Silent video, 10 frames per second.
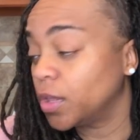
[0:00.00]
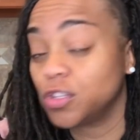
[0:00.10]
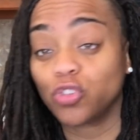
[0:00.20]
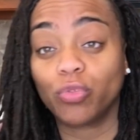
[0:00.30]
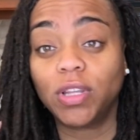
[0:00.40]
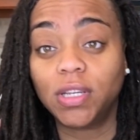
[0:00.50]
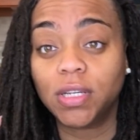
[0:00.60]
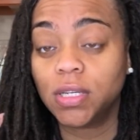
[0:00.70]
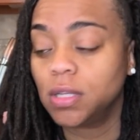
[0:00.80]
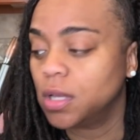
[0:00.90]
It's really
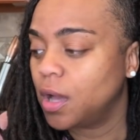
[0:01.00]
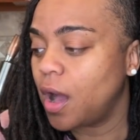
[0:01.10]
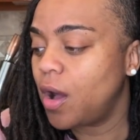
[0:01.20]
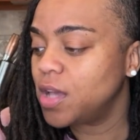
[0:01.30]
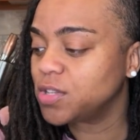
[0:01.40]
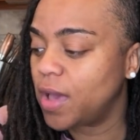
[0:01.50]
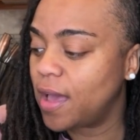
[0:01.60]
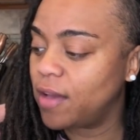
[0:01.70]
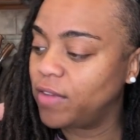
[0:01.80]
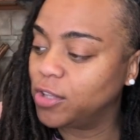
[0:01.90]
good. I also
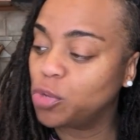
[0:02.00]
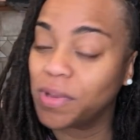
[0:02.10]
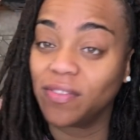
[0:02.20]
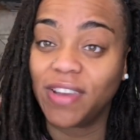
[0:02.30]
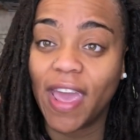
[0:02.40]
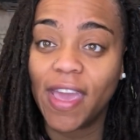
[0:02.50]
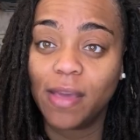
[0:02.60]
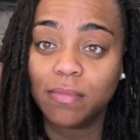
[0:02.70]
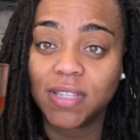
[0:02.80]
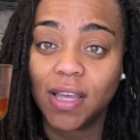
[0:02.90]
have a little bit of
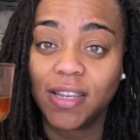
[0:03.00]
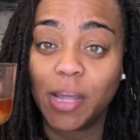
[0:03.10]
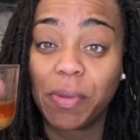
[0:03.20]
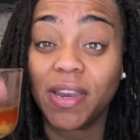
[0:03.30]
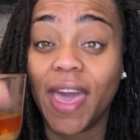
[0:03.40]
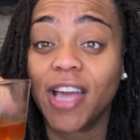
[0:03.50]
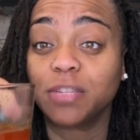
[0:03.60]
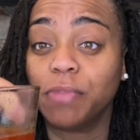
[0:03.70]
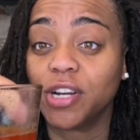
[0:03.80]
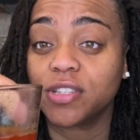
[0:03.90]
Dame's Dip and Dash
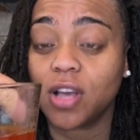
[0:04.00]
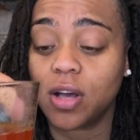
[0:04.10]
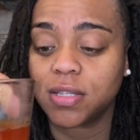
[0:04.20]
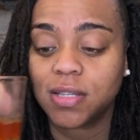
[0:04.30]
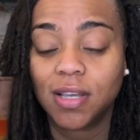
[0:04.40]
butter sauce.